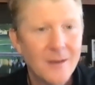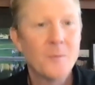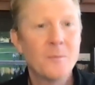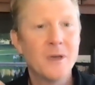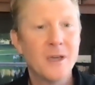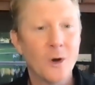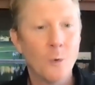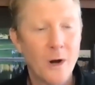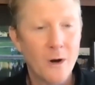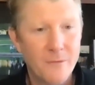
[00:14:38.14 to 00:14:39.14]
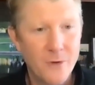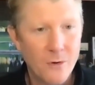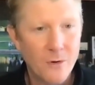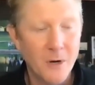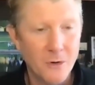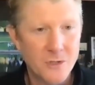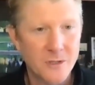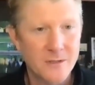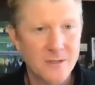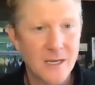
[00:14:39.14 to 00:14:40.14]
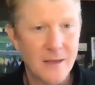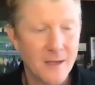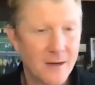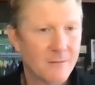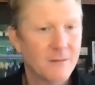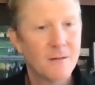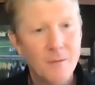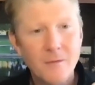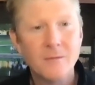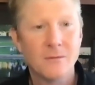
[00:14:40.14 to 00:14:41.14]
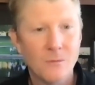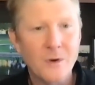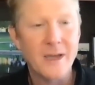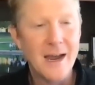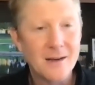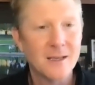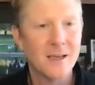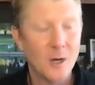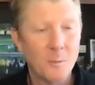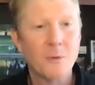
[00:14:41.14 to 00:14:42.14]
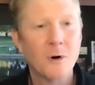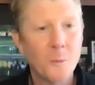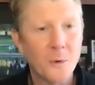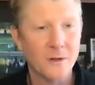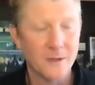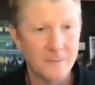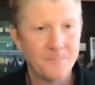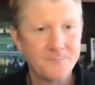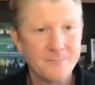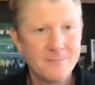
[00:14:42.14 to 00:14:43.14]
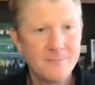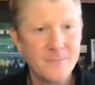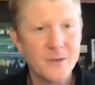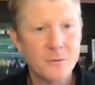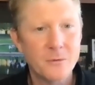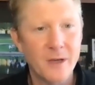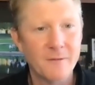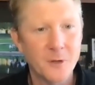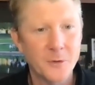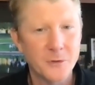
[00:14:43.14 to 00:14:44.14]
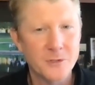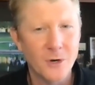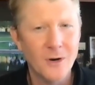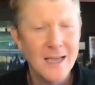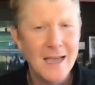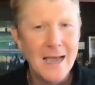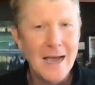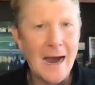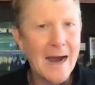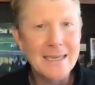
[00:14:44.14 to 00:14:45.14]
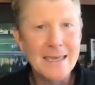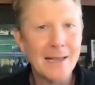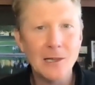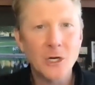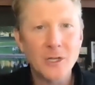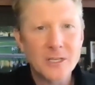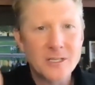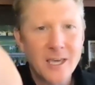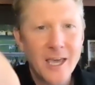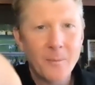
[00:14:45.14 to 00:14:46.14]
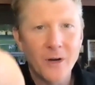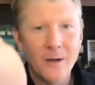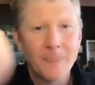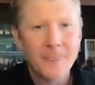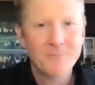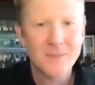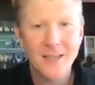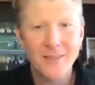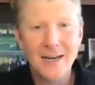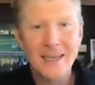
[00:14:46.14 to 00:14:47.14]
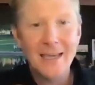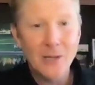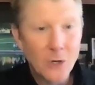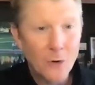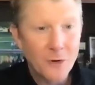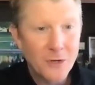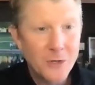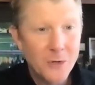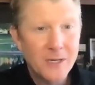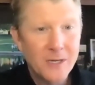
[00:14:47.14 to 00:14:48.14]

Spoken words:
being aware of your emotions, and then reacting appropriately through that filter. So I can't look at this camera and then I can't look over at you, because